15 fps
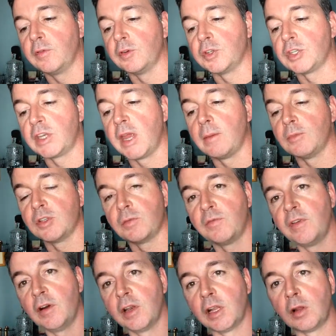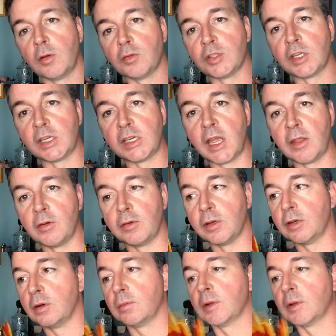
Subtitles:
stems fairly close together here,